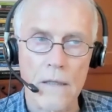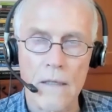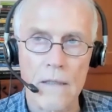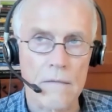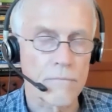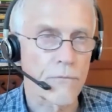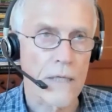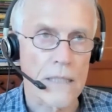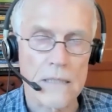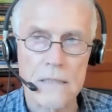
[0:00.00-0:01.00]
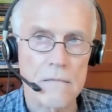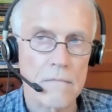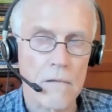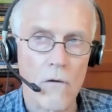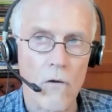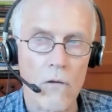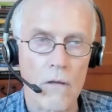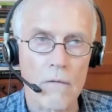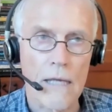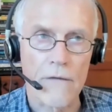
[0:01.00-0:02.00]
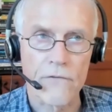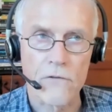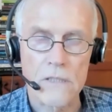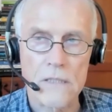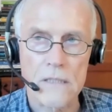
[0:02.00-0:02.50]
I praise all efforts